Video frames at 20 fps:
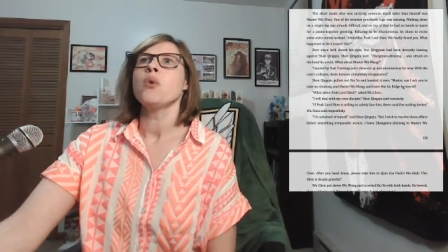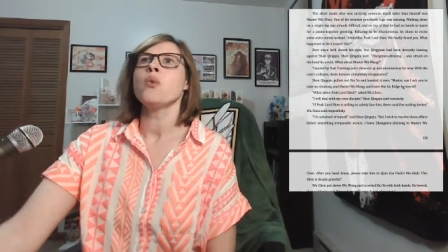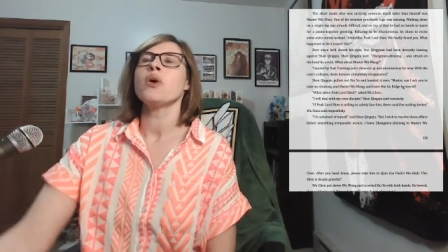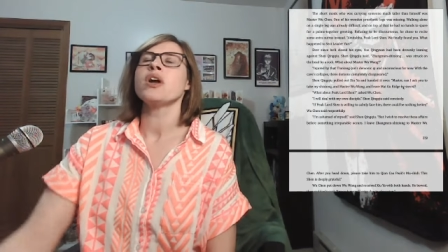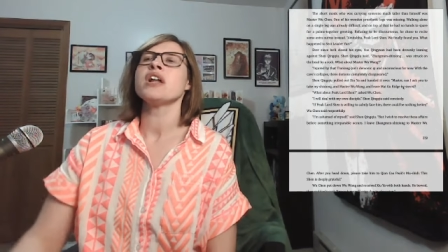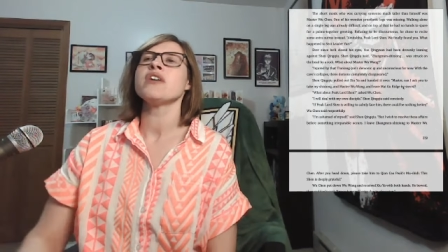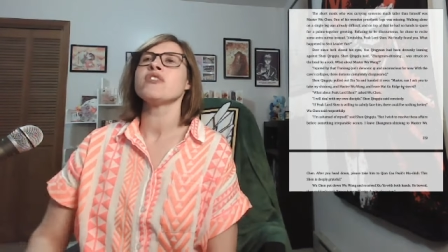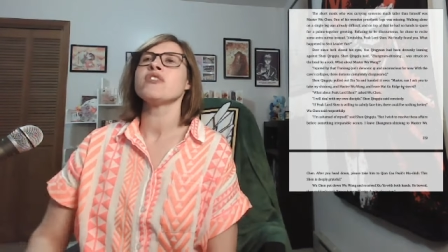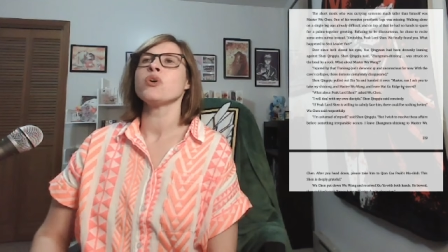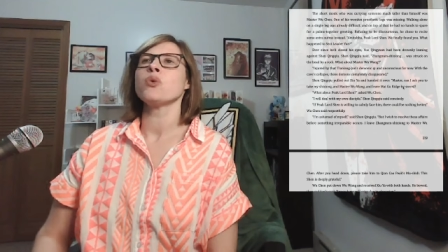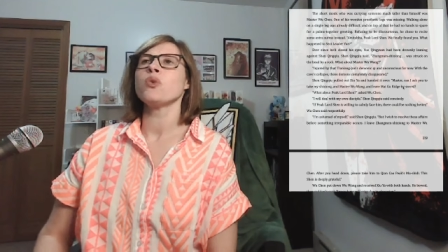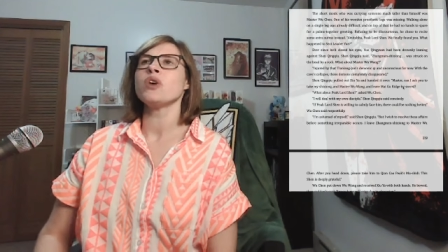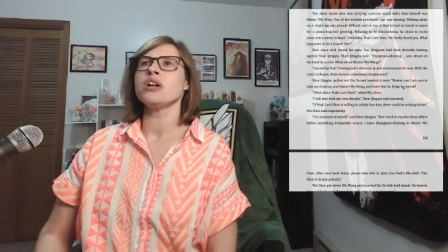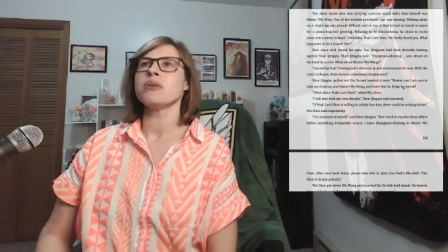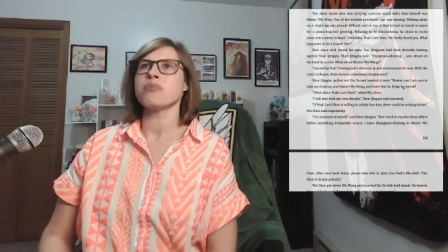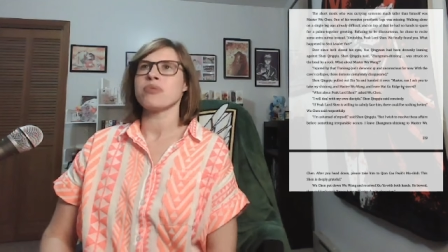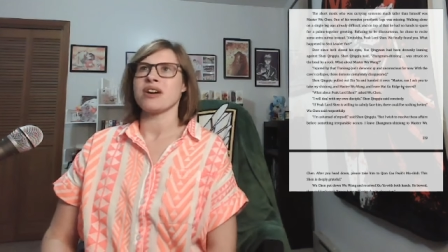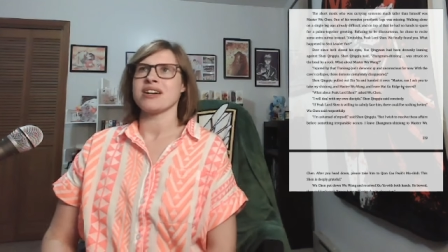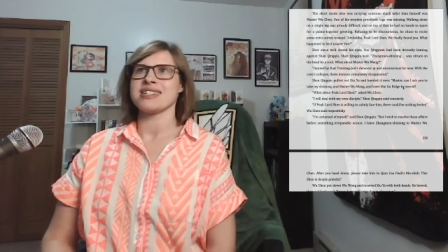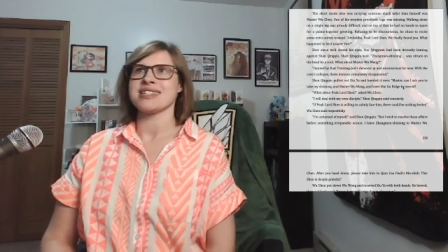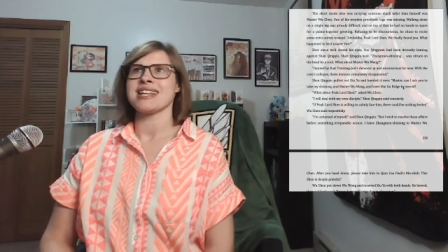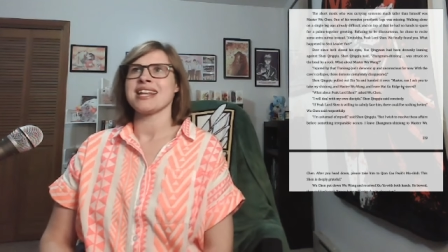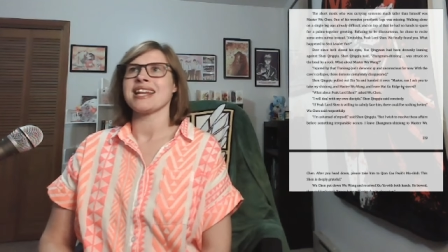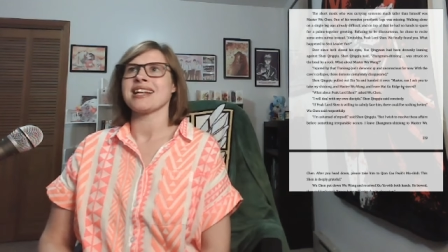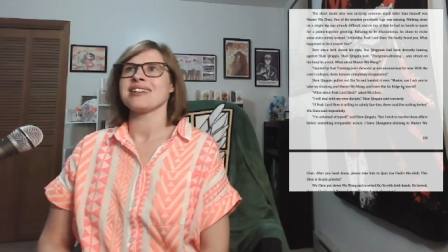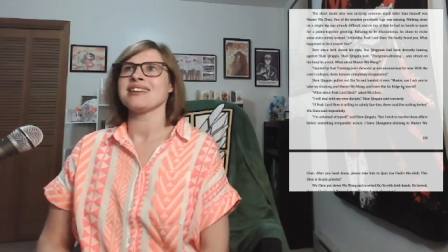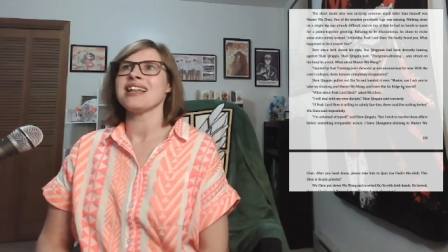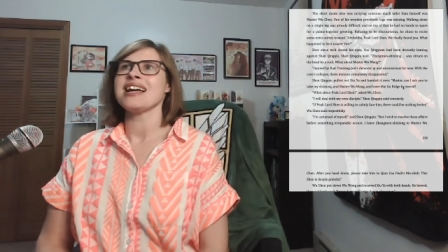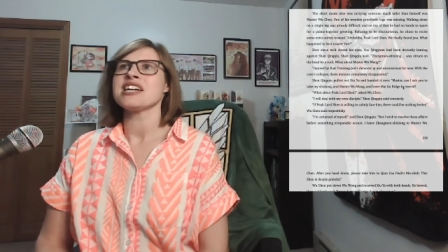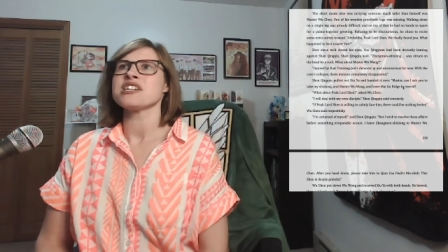One of the wooden
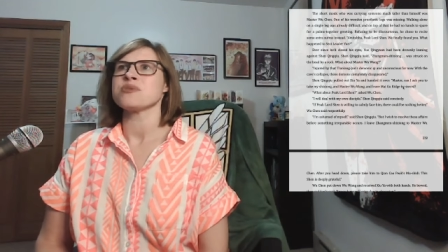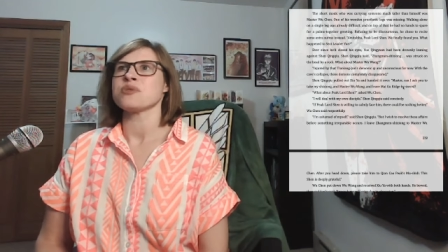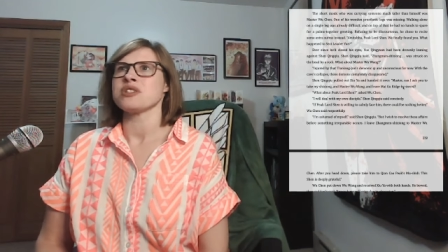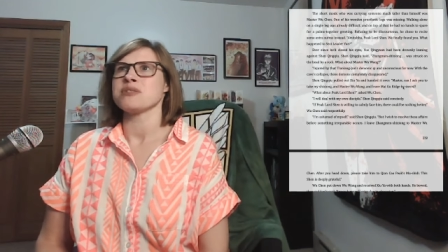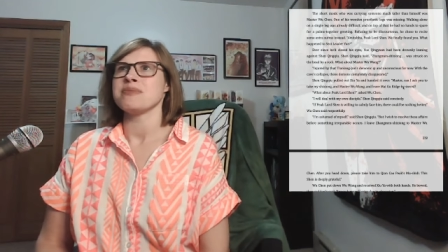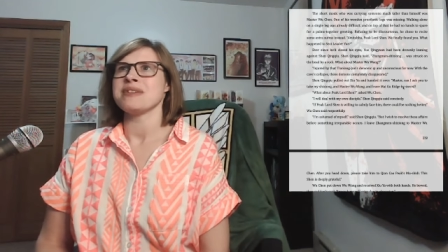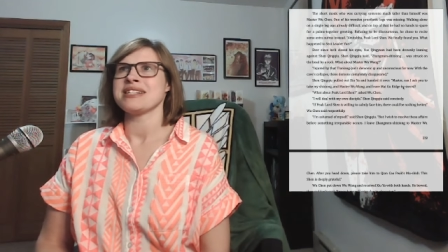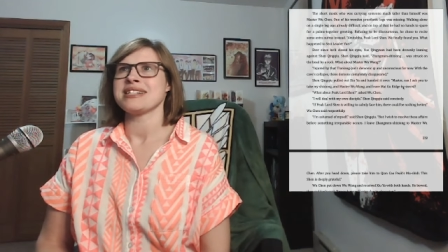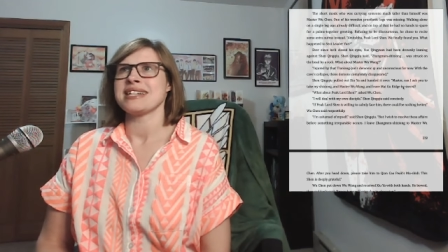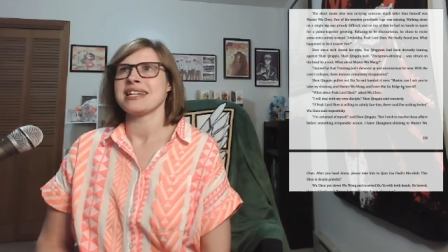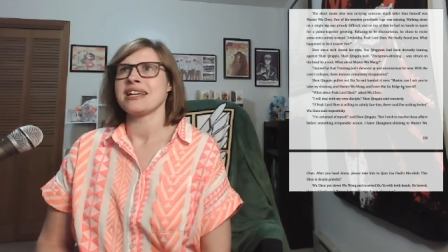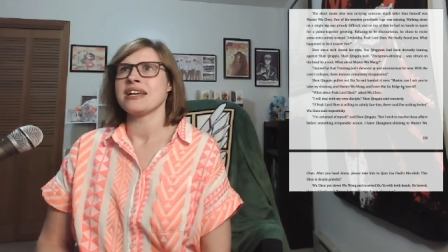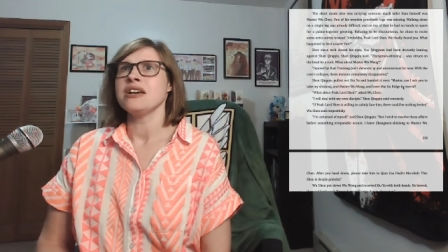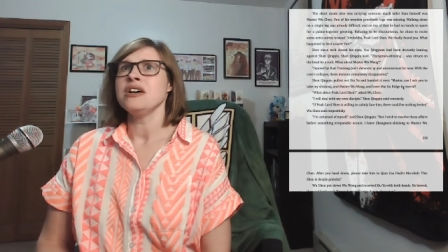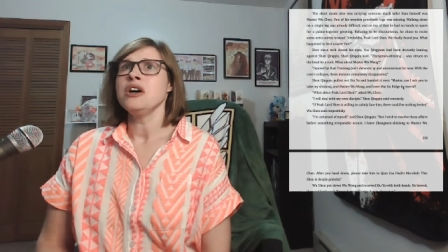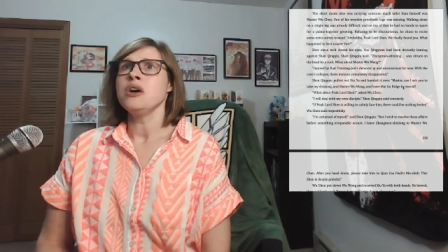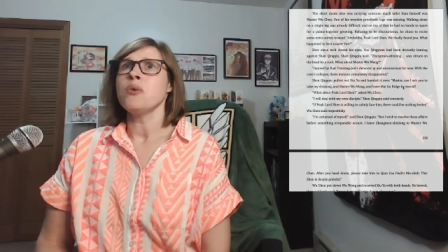prosthetic legs was missing.